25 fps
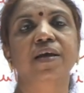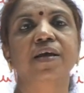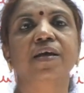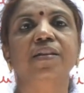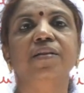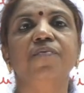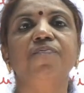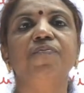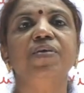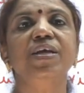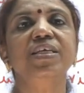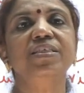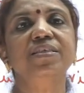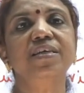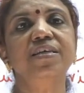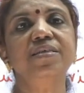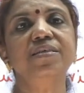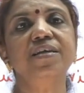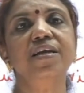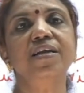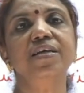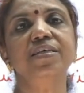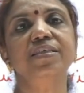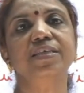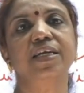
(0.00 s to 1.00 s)
In the
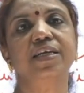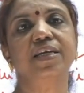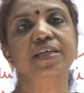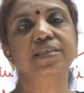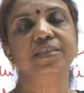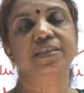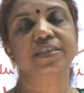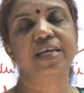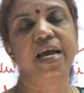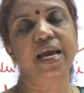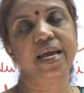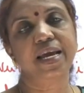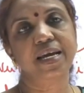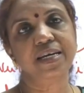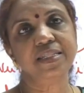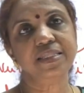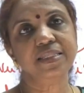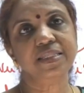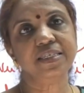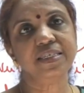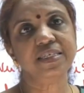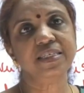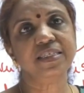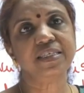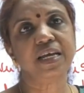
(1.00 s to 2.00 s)
precentral is at least
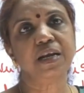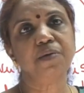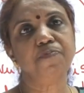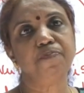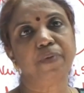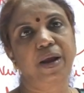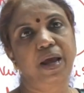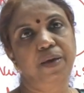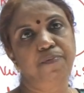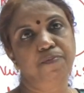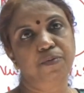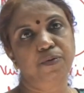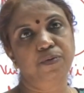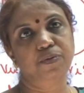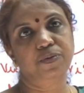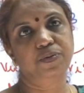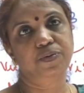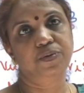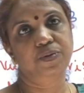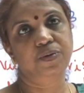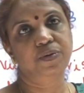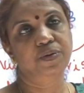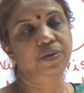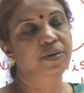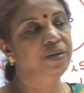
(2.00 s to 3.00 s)
dianthus and
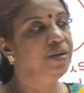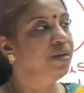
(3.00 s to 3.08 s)
primrose.